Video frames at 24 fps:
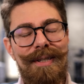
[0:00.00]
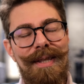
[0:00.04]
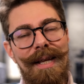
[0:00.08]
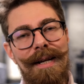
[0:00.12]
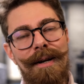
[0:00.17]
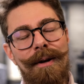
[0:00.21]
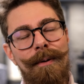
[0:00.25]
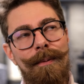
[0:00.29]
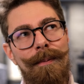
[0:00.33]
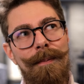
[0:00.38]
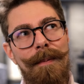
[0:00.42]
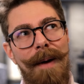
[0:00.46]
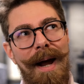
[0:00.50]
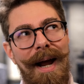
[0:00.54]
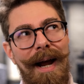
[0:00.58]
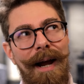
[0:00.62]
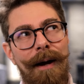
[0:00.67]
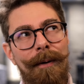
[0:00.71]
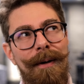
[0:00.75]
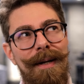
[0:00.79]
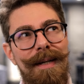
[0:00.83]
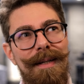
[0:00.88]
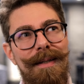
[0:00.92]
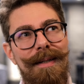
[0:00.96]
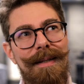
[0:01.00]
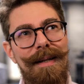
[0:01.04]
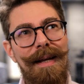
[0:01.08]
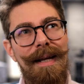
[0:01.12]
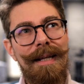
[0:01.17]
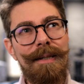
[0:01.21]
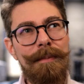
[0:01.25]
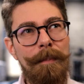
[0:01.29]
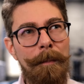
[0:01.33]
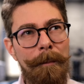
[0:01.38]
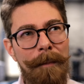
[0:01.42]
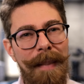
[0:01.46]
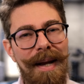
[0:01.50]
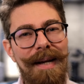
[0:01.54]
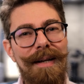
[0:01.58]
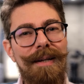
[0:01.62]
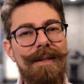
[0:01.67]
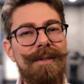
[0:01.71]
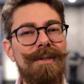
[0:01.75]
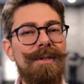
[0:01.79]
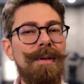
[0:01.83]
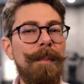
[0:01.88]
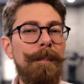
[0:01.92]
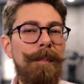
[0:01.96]
They know how it is
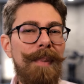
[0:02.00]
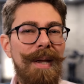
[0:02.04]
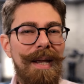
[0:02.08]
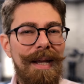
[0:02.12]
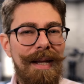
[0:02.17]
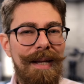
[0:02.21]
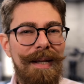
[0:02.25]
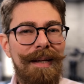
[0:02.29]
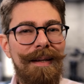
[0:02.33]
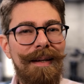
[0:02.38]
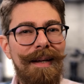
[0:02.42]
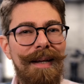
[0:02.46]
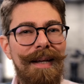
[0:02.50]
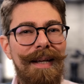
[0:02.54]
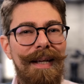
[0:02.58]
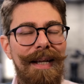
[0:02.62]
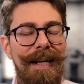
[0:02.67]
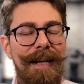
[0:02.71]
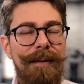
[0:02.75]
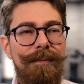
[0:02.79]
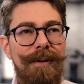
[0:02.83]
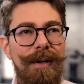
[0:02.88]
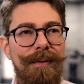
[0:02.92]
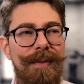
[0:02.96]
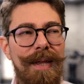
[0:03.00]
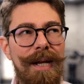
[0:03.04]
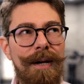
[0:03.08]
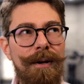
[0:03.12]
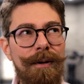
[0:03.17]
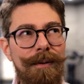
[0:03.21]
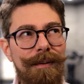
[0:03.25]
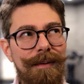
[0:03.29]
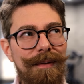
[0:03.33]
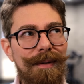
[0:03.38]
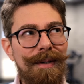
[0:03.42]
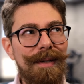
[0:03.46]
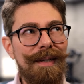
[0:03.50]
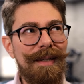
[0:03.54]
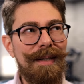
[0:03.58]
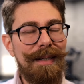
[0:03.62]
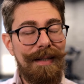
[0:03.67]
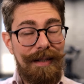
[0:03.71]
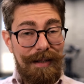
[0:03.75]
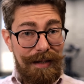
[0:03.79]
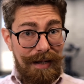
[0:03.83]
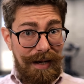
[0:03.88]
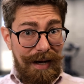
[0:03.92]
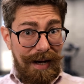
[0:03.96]
meant to be, even if they don't
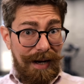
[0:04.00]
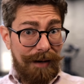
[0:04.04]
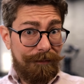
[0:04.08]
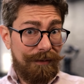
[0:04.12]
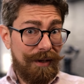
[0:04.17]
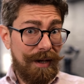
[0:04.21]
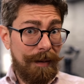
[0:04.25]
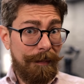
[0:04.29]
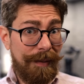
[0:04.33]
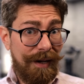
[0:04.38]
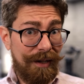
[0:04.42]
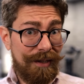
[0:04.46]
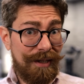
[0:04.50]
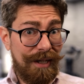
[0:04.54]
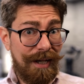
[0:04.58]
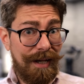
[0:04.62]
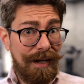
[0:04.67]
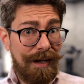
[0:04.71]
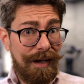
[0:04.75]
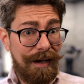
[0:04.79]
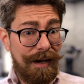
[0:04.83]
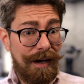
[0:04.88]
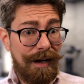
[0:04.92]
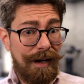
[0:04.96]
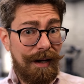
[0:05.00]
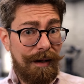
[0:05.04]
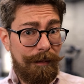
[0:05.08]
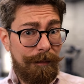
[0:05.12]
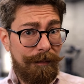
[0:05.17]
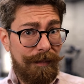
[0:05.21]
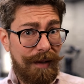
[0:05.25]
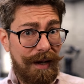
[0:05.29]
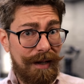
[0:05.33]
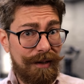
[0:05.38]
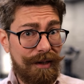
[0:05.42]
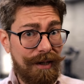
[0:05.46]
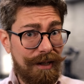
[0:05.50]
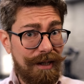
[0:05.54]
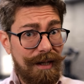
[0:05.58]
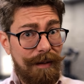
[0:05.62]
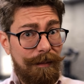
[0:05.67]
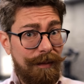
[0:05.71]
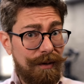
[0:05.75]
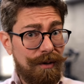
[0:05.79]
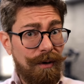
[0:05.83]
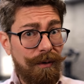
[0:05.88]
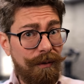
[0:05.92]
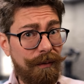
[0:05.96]
have the ability, as a
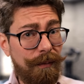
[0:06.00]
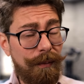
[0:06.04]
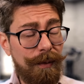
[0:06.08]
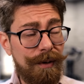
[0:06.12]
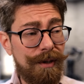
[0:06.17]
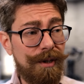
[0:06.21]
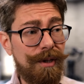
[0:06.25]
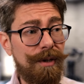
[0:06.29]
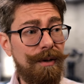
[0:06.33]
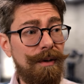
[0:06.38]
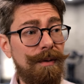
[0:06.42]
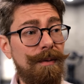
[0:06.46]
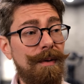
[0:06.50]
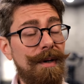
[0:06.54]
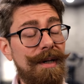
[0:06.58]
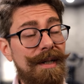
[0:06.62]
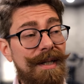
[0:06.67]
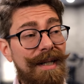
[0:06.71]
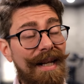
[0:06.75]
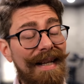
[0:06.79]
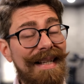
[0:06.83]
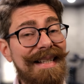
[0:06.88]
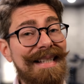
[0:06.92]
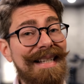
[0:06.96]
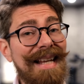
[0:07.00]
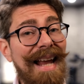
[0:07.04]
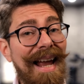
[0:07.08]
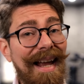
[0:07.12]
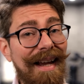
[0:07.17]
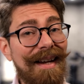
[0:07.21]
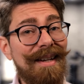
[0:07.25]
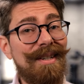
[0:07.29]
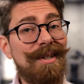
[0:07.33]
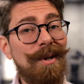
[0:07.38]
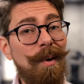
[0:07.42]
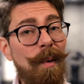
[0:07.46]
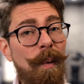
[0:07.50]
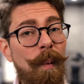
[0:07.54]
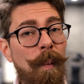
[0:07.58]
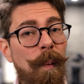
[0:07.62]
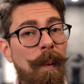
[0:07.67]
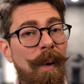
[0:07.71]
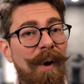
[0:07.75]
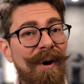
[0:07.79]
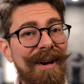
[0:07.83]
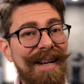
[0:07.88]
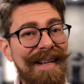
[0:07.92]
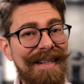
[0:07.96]
cinematographer would, to dissect
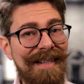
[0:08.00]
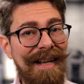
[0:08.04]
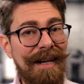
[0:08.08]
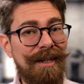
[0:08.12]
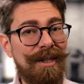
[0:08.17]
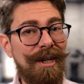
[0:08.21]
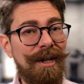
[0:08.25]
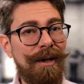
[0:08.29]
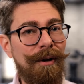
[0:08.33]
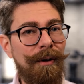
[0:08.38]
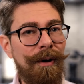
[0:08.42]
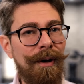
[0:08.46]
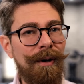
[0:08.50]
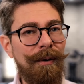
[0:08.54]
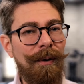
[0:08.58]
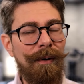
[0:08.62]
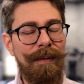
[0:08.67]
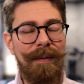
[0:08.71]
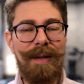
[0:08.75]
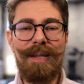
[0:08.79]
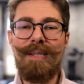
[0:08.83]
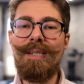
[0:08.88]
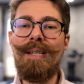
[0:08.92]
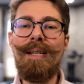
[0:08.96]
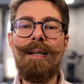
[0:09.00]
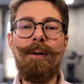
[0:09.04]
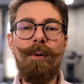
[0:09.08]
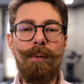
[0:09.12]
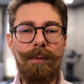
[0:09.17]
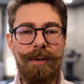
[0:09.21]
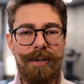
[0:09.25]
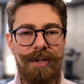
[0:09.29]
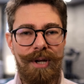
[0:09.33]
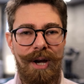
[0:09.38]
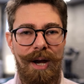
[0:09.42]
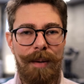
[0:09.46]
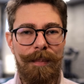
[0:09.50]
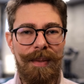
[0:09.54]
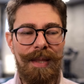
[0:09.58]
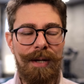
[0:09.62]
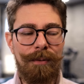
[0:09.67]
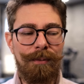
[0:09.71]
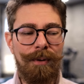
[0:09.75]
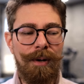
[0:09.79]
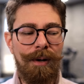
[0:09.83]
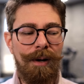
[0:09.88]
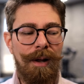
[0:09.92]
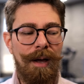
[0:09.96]
what is actually going on. They see it all the time in
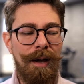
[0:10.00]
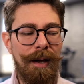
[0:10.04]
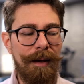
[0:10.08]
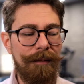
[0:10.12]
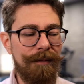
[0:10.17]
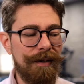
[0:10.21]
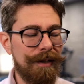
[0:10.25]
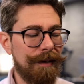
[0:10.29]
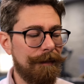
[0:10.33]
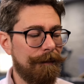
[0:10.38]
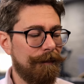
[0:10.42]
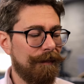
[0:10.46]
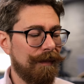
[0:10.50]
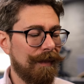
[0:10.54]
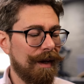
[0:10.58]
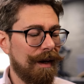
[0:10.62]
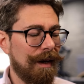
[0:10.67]
their real lives.